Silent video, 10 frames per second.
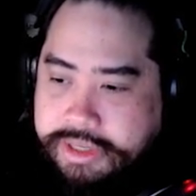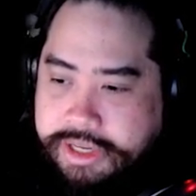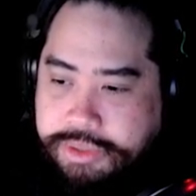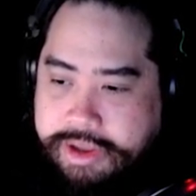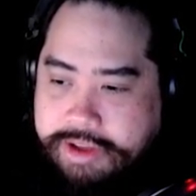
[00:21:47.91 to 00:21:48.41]
and
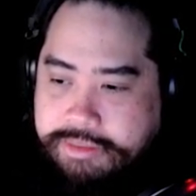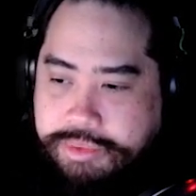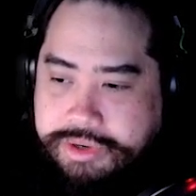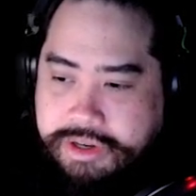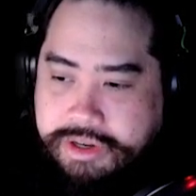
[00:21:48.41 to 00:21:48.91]
you have more
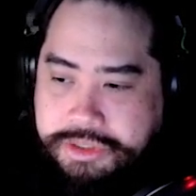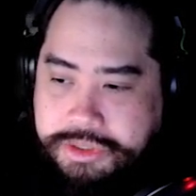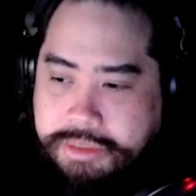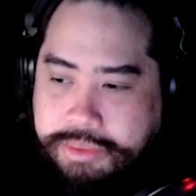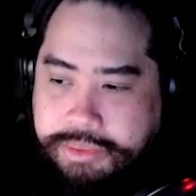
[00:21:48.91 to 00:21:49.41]
than 100
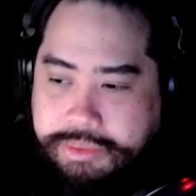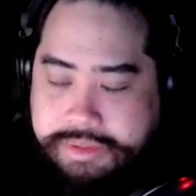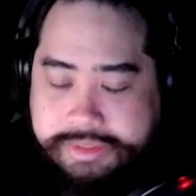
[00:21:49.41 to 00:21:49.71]
on both.